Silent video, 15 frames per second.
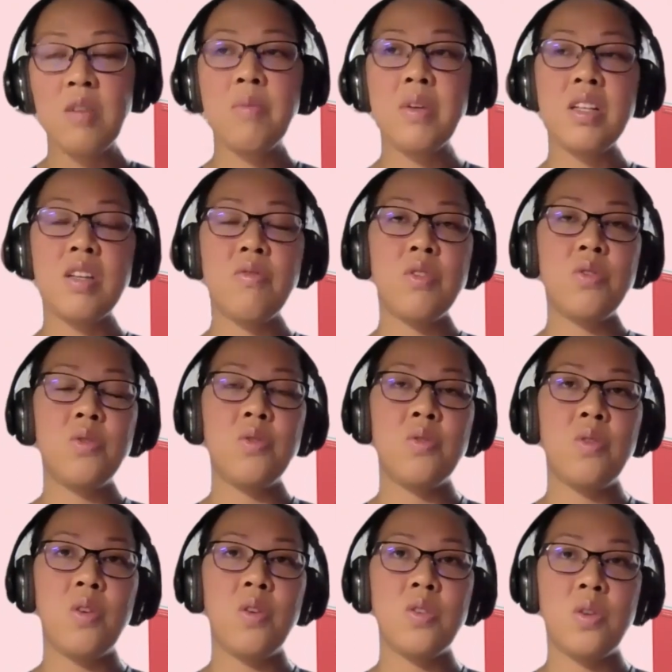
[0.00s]
But if you do
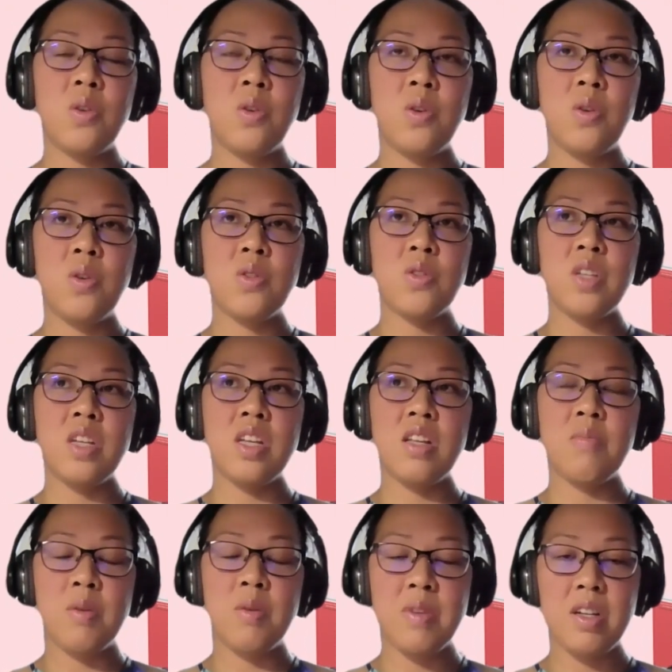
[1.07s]
on calls
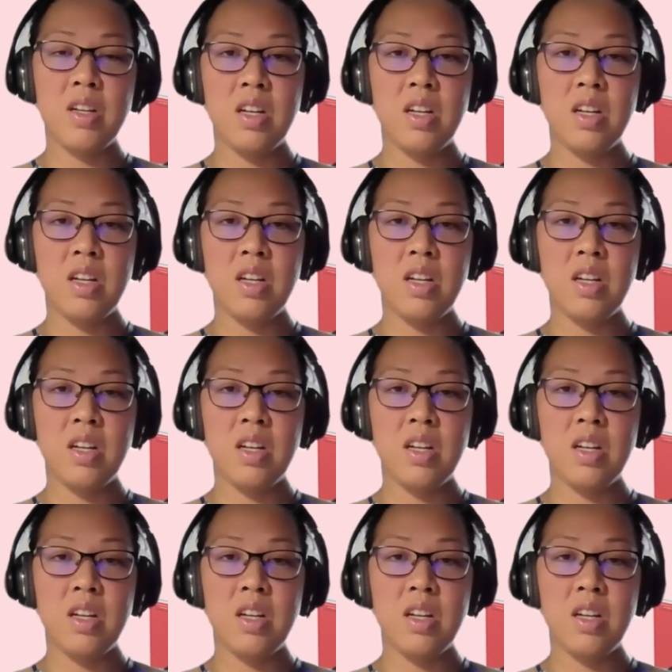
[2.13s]
and public